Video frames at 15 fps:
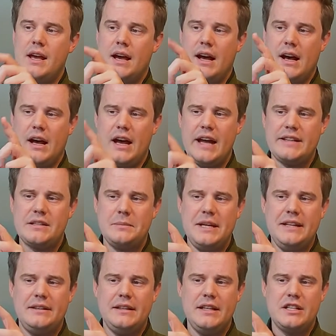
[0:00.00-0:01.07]
I had some
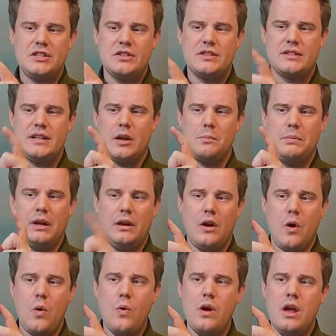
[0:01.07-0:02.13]
heating issues down
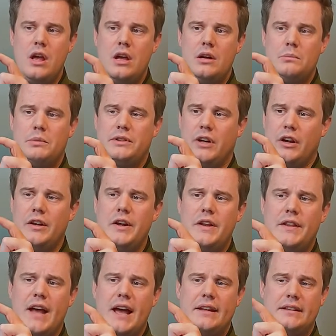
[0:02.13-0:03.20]
below, but other than
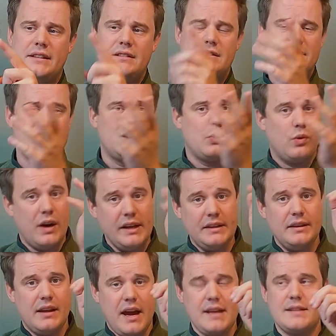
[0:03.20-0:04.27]
that, it's quite
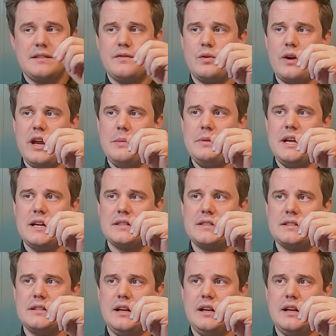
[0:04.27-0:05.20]
nice for ABS.